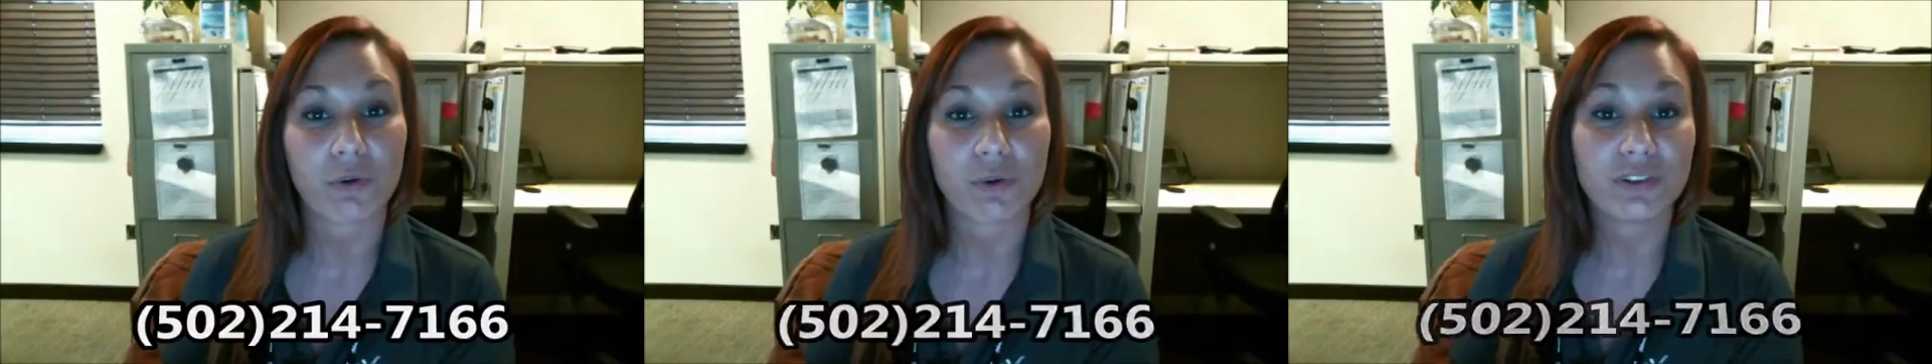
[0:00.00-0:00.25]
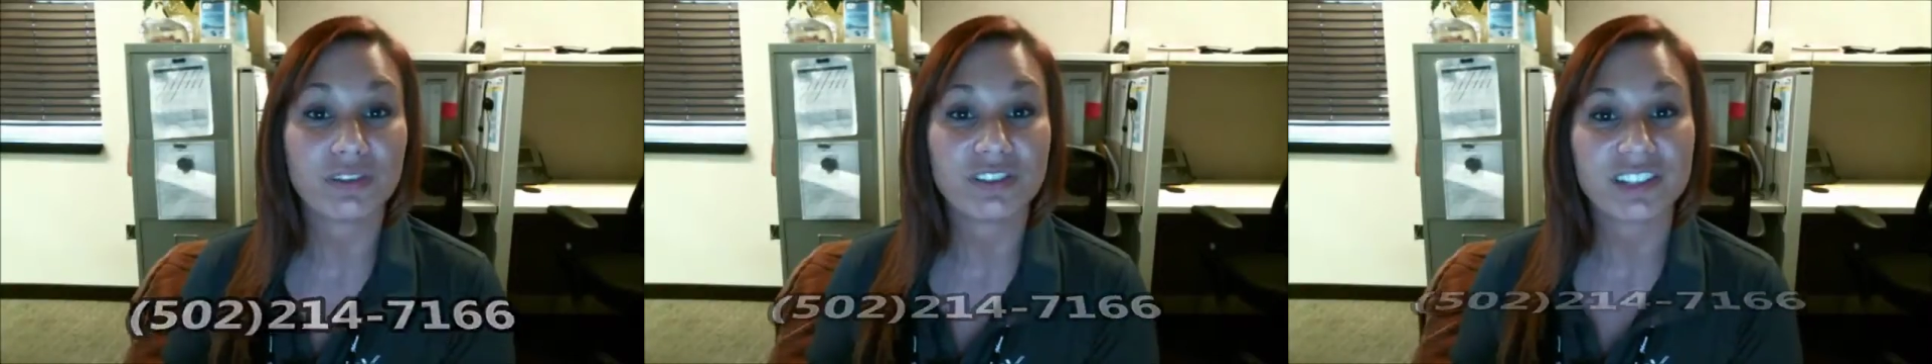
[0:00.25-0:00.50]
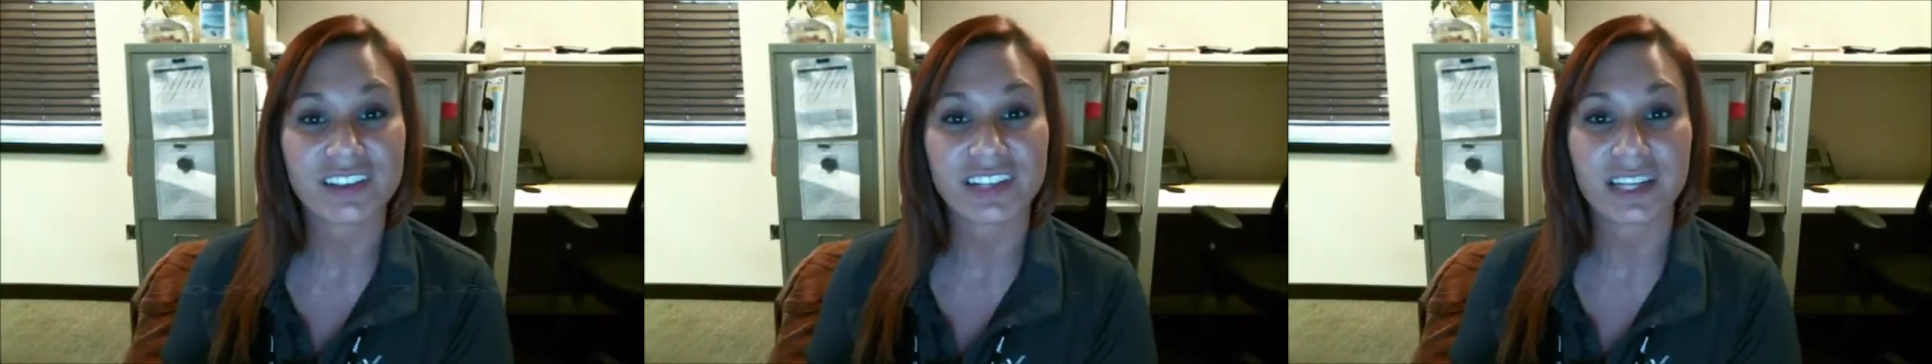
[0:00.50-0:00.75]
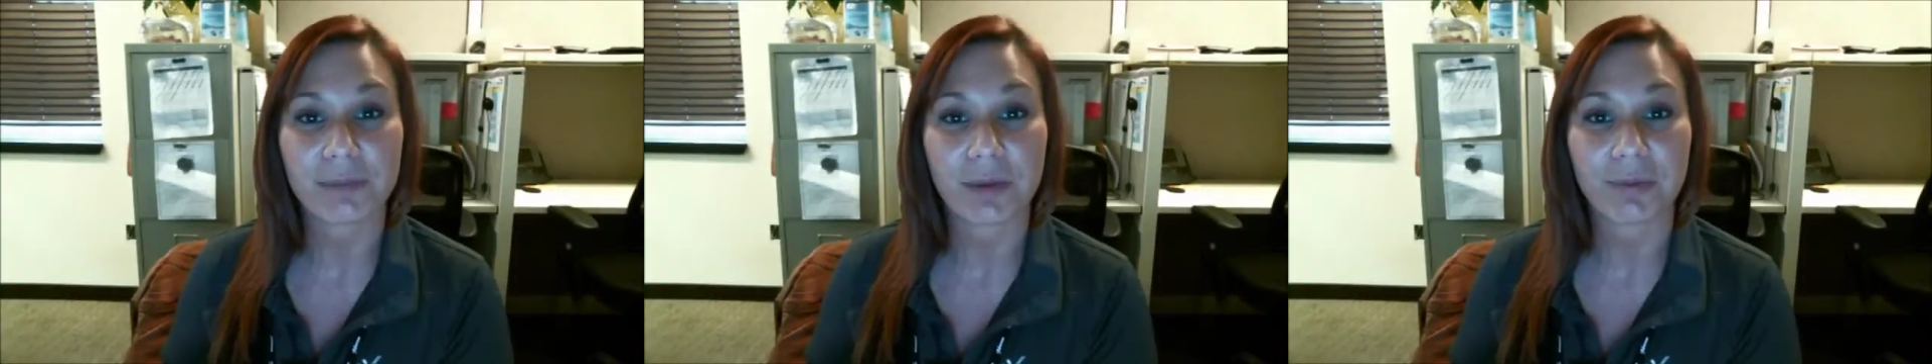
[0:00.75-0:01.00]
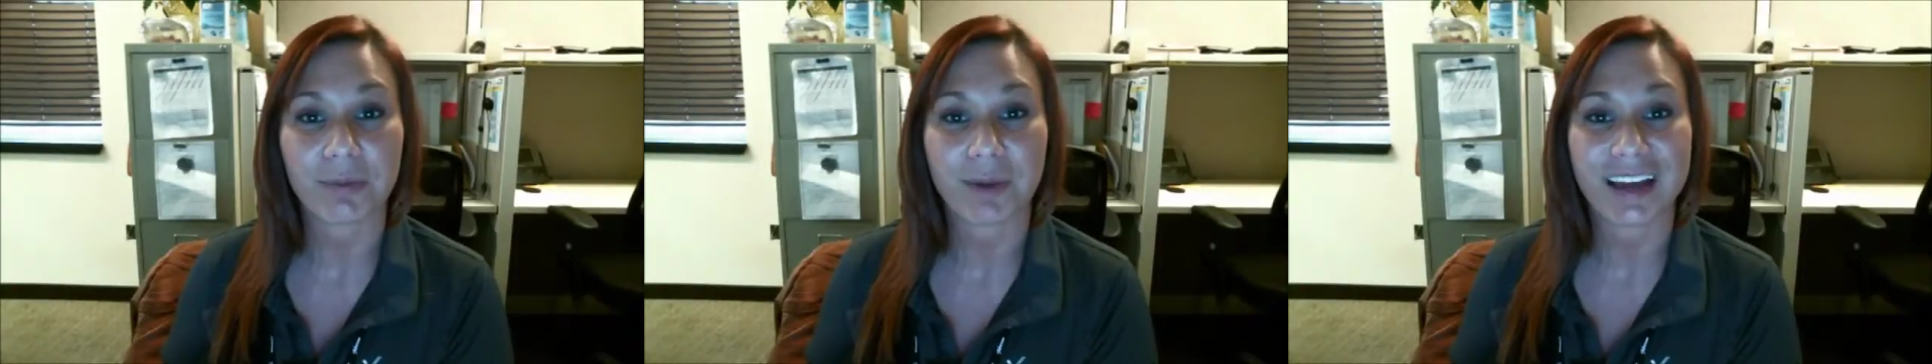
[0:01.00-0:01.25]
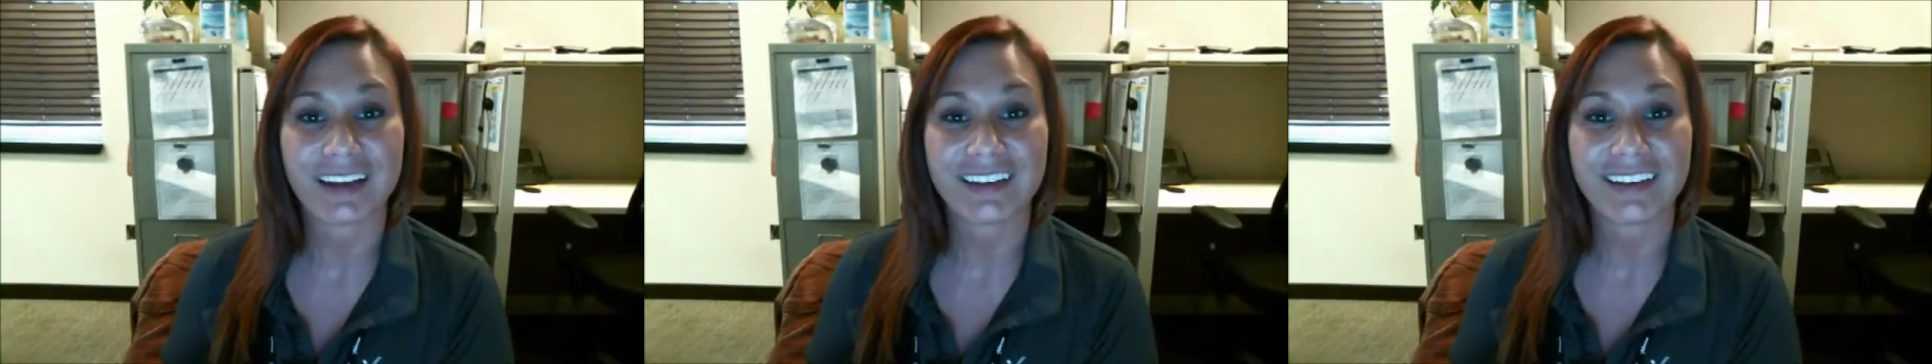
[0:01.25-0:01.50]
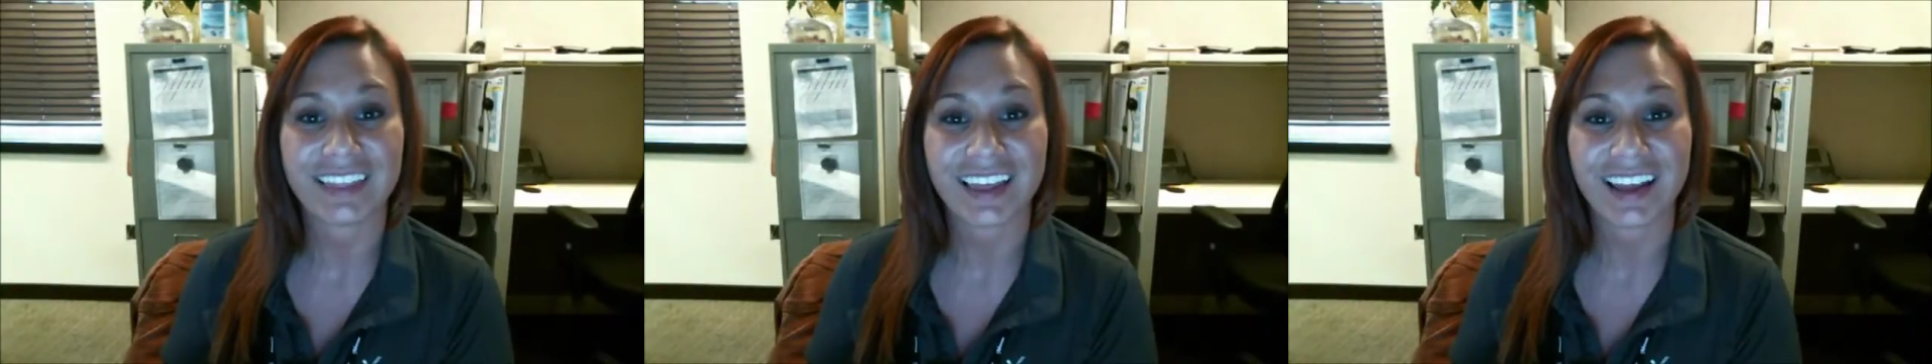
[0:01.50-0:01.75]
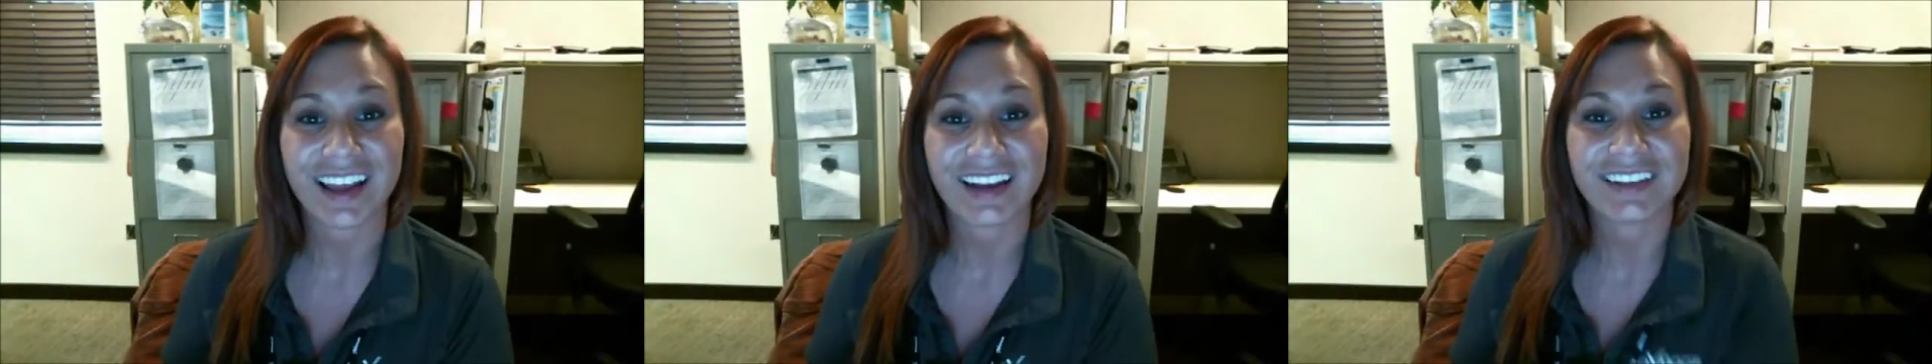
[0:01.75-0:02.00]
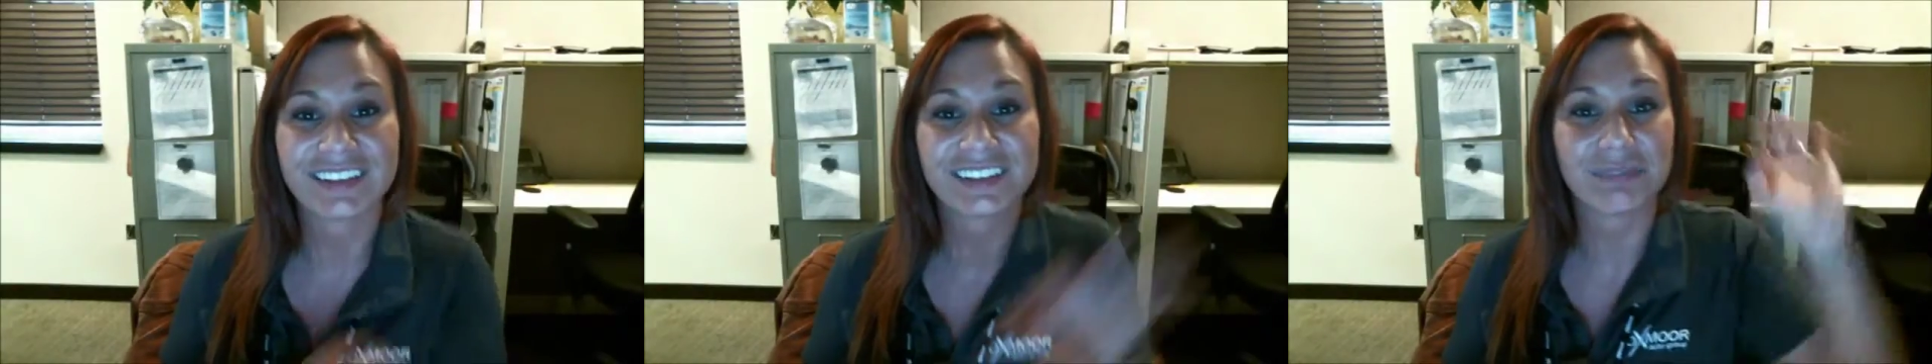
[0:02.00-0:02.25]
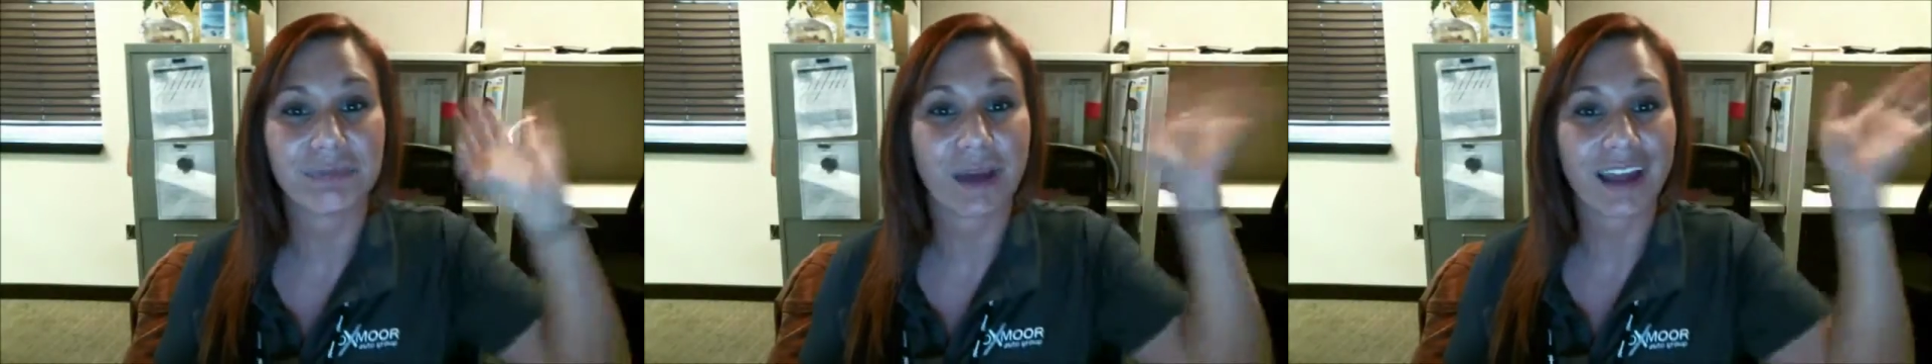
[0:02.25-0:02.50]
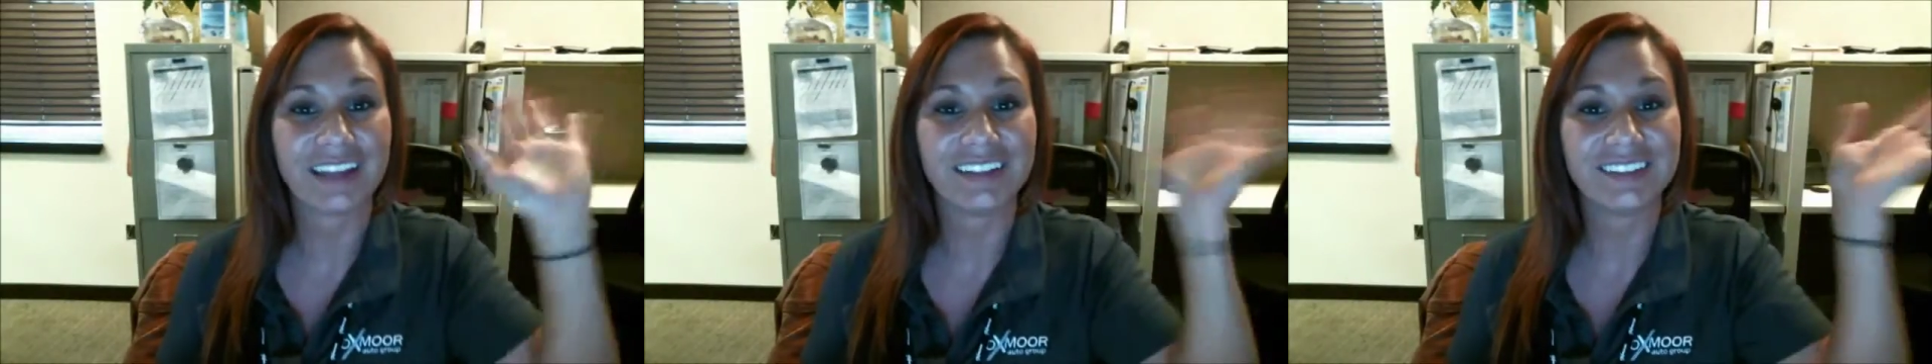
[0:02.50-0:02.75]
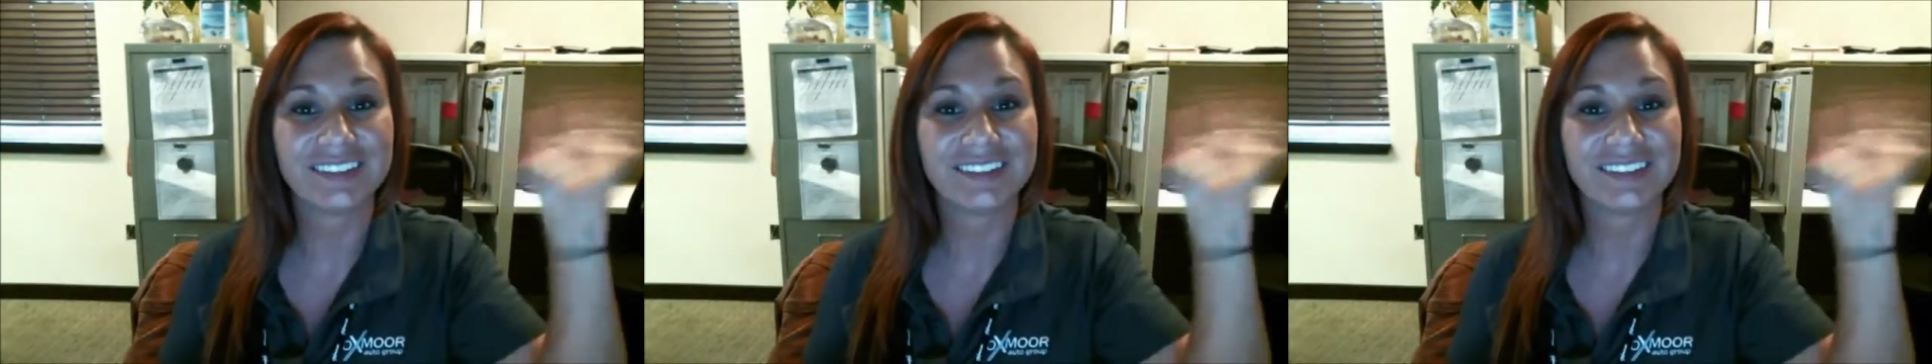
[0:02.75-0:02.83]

or just email me back. Thanks. Bye.